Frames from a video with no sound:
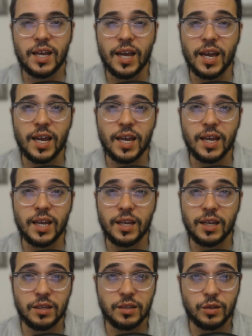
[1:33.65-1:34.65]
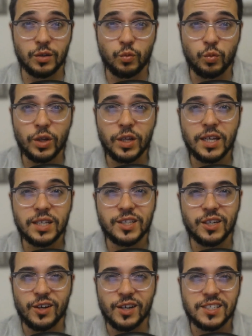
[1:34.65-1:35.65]
a really
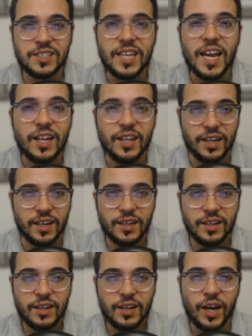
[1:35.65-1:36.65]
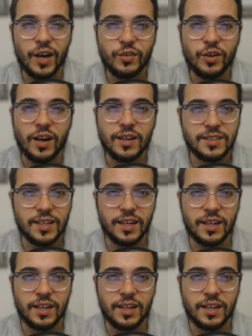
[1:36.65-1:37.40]
serious scaling of content